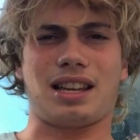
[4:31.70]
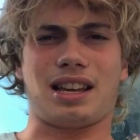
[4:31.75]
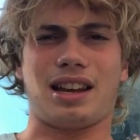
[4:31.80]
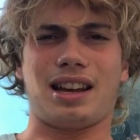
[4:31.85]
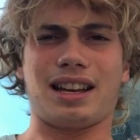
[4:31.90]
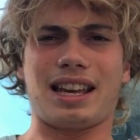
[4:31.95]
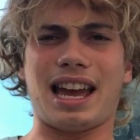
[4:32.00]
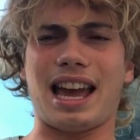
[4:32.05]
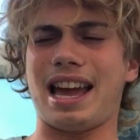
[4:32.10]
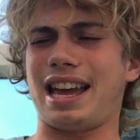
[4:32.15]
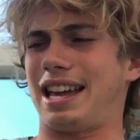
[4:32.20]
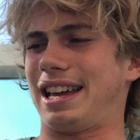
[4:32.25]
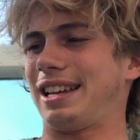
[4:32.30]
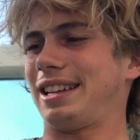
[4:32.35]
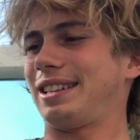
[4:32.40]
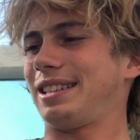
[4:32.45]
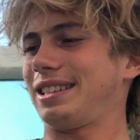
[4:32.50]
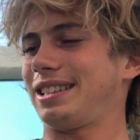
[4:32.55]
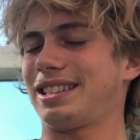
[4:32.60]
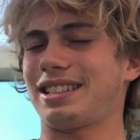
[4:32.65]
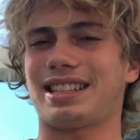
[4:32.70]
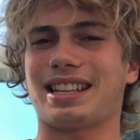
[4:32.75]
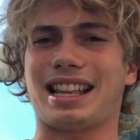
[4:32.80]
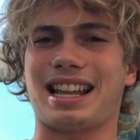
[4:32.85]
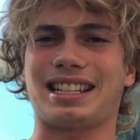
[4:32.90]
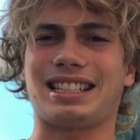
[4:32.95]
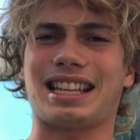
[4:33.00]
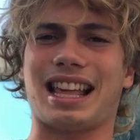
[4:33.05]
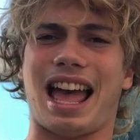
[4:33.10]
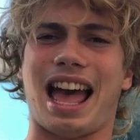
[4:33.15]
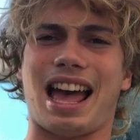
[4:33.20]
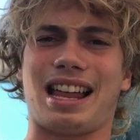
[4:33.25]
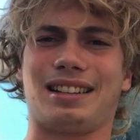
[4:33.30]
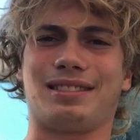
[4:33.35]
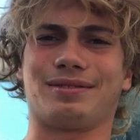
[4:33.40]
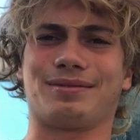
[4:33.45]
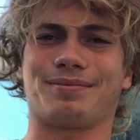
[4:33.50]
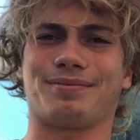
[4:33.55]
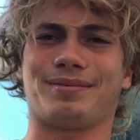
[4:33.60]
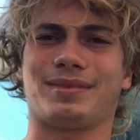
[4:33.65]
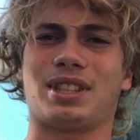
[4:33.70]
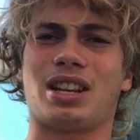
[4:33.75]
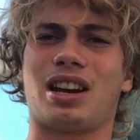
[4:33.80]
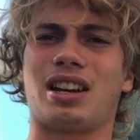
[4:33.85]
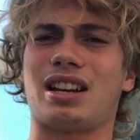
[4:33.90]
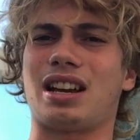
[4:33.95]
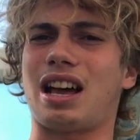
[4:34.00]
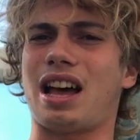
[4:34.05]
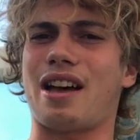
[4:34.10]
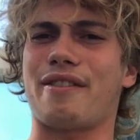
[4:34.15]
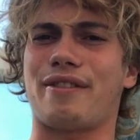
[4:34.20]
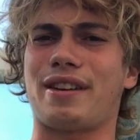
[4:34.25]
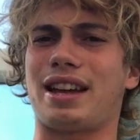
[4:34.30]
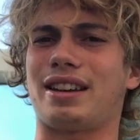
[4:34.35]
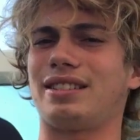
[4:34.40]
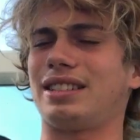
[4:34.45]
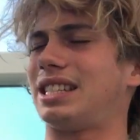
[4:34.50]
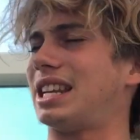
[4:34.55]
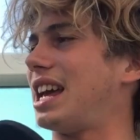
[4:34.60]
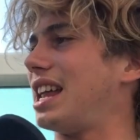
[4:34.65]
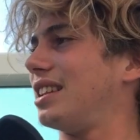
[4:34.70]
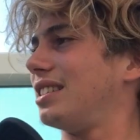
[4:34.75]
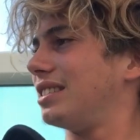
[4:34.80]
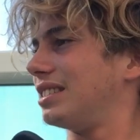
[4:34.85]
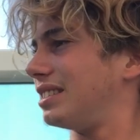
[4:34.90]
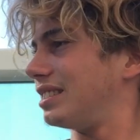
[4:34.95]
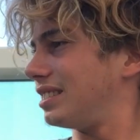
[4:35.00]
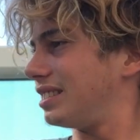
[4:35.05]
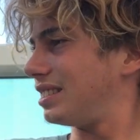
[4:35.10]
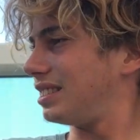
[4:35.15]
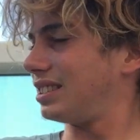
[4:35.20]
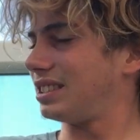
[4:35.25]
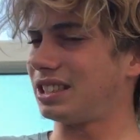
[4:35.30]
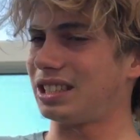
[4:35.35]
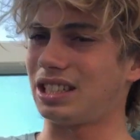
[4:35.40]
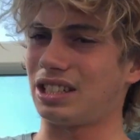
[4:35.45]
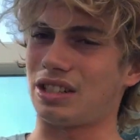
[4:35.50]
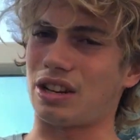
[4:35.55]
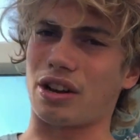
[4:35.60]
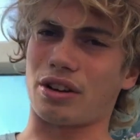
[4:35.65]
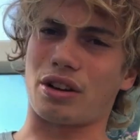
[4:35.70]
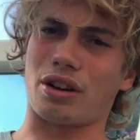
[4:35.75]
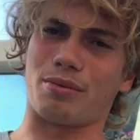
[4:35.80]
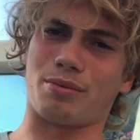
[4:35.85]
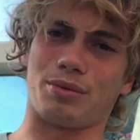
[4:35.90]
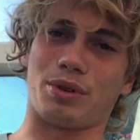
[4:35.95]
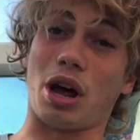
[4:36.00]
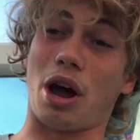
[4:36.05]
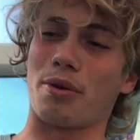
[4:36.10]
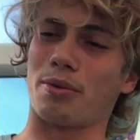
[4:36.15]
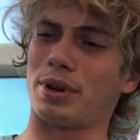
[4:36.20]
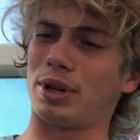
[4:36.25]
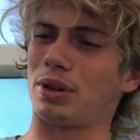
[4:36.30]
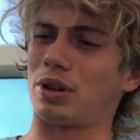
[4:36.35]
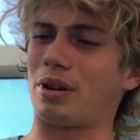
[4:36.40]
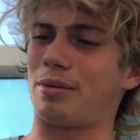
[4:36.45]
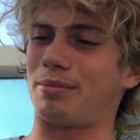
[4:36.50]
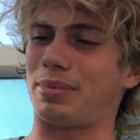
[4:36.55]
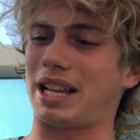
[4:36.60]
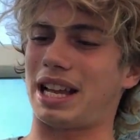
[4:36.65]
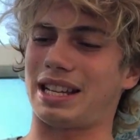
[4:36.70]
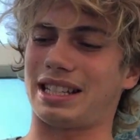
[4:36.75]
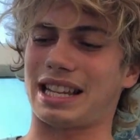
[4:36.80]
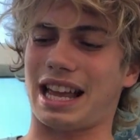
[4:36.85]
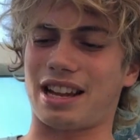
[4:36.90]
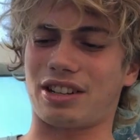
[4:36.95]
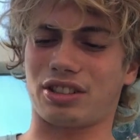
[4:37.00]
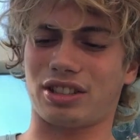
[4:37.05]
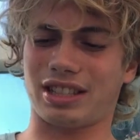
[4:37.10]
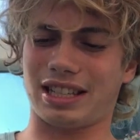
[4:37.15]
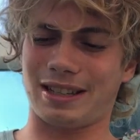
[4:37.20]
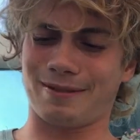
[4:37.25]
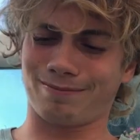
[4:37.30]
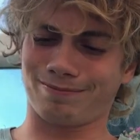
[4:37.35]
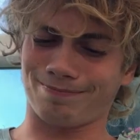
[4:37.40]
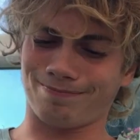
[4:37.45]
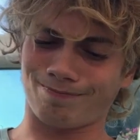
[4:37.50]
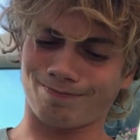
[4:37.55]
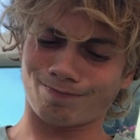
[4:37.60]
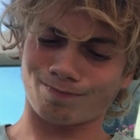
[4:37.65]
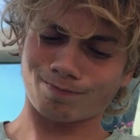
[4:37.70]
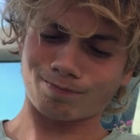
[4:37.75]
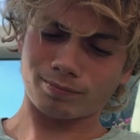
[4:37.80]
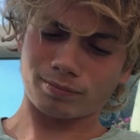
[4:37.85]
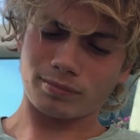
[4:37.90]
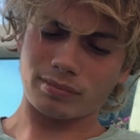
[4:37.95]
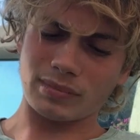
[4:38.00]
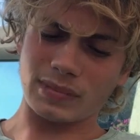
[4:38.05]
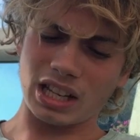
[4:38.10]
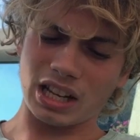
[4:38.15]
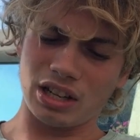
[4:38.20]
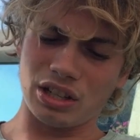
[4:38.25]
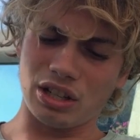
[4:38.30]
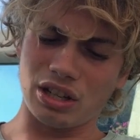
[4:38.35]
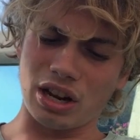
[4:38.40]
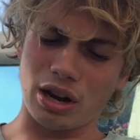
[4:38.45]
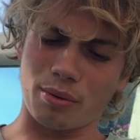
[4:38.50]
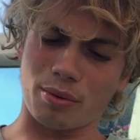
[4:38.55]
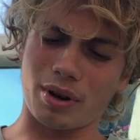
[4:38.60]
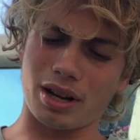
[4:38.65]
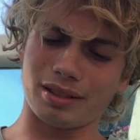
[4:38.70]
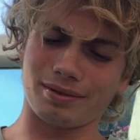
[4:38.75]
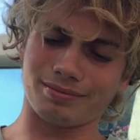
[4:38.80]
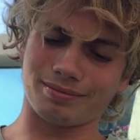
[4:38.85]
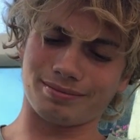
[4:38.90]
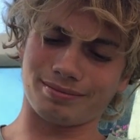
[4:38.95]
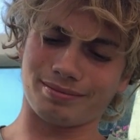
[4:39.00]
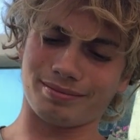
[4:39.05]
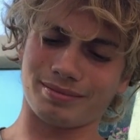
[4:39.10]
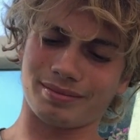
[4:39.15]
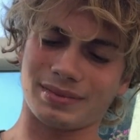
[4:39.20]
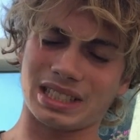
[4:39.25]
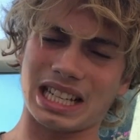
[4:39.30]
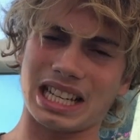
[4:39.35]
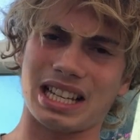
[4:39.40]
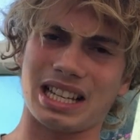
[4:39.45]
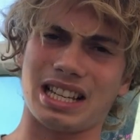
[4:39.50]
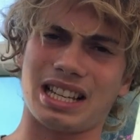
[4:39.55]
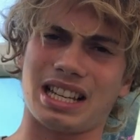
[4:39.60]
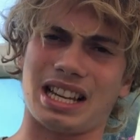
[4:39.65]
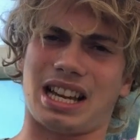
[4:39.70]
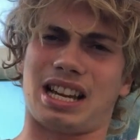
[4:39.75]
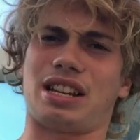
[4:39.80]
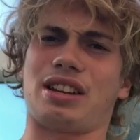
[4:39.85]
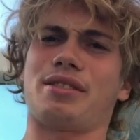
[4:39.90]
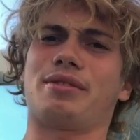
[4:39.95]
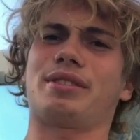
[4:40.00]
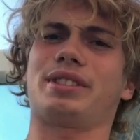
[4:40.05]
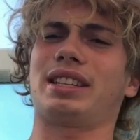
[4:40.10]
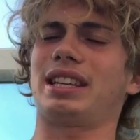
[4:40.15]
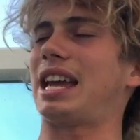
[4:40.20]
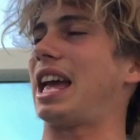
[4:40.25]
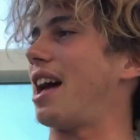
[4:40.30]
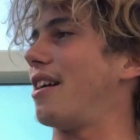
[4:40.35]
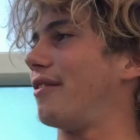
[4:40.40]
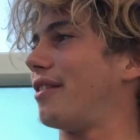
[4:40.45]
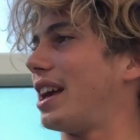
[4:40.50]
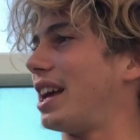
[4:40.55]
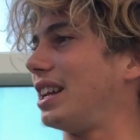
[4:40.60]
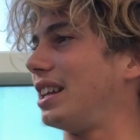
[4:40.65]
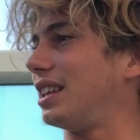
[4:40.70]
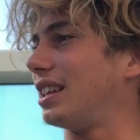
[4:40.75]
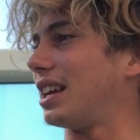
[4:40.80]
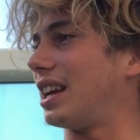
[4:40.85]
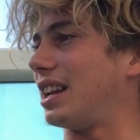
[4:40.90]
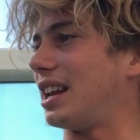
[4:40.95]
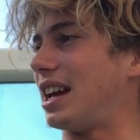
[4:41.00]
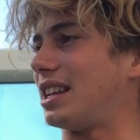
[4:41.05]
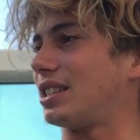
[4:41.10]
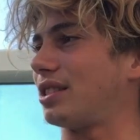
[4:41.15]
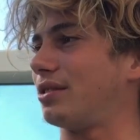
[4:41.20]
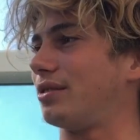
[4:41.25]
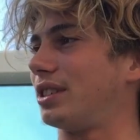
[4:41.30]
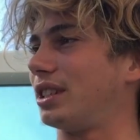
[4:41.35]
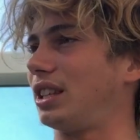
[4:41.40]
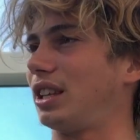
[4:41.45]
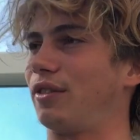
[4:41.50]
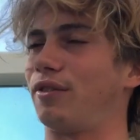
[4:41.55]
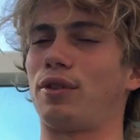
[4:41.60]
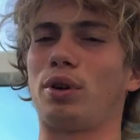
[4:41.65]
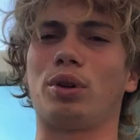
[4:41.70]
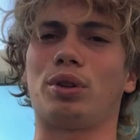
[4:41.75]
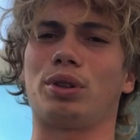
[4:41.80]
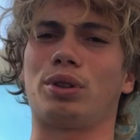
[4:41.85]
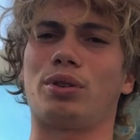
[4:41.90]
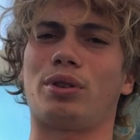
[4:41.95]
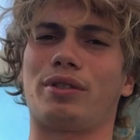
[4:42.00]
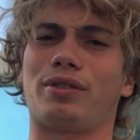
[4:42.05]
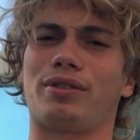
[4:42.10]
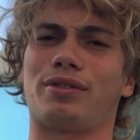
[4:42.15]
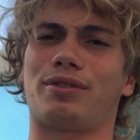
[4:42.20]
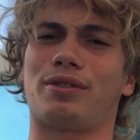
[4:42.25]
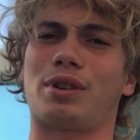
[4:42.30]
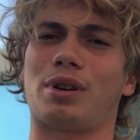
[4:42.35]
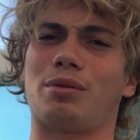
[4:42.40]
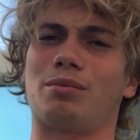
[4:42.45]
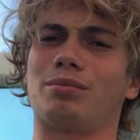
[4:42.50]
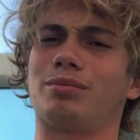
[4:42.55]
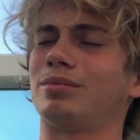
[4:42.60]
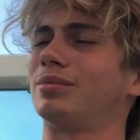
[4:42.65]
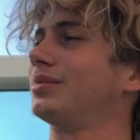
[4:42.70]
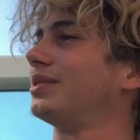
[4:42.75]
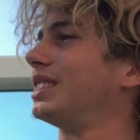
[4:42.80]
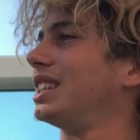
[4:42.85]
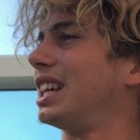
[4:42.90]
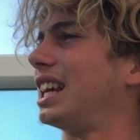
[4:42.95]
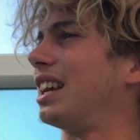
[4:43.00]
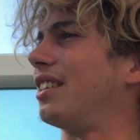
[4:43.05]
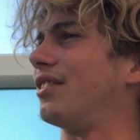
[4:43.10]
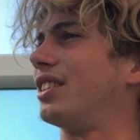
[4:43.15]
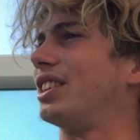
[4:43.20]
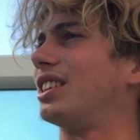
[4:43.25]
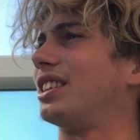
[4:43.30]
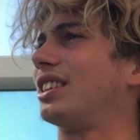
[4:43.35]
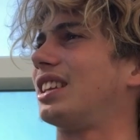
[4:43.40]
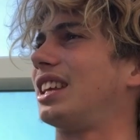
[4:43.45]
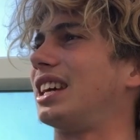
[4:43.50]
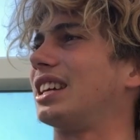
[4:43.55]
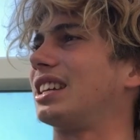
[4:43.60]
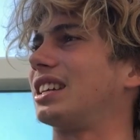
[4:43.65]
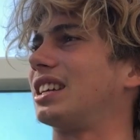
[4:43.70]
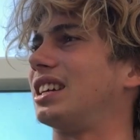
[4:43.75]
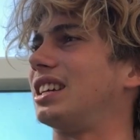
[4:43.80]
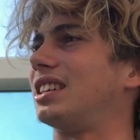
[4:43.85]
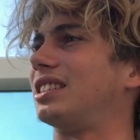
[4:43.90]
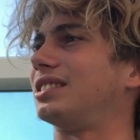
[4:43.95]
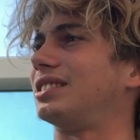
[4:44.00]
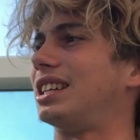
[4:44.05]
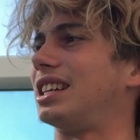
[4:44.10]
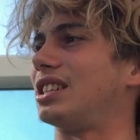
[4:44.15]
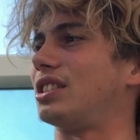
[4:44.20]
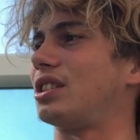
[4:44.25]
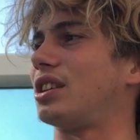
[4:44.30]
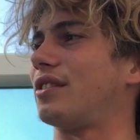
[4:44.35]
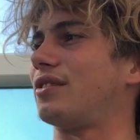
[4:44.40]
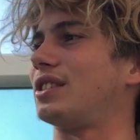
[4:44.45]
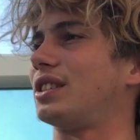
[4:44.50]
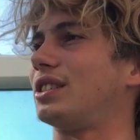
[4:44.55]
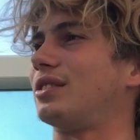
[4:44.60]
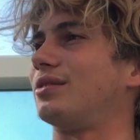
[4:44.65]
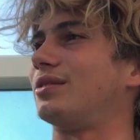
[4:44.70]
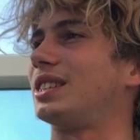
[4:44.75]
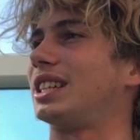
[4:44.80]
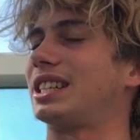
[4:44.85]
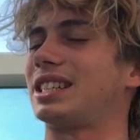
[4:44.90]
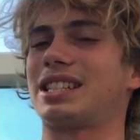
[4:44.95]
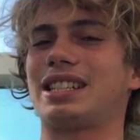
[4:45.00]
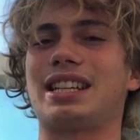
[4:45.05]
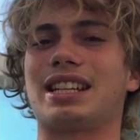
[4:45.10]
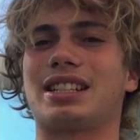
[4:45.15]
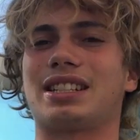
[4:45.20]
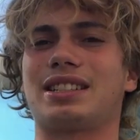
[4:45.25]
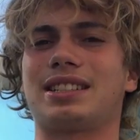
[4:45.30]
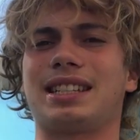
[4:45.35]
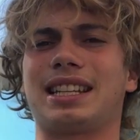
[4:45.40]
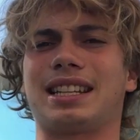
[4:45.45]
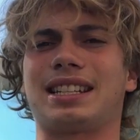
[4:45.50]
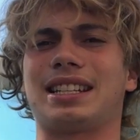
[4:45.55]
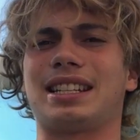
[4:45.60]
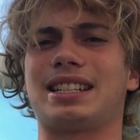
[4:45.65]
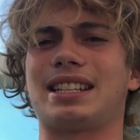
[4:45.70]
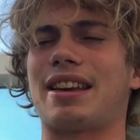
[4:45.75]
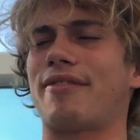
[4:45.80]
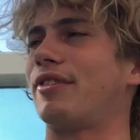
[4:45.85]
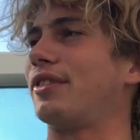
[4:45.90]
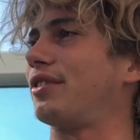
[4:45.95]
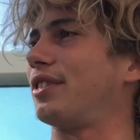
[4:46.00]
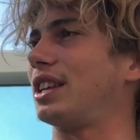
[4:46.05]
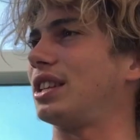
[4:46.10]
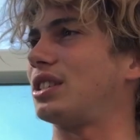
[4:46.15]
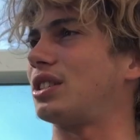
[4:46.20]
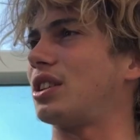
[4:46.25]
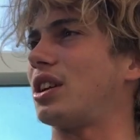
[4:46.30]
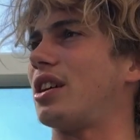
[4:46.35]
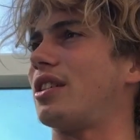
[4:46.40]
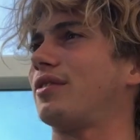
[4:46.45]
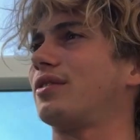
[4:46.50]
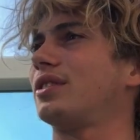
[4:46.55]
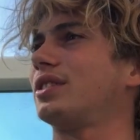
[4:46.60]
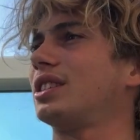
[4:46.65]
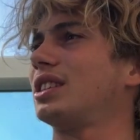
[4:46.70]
Okay, so that's the hat. 9.5 out of 10. No real complaints. Actually, you know what? I don't really have any. It hasn't really fallen off from... Even in like, I surfed it in like 6 to 7 feet surf,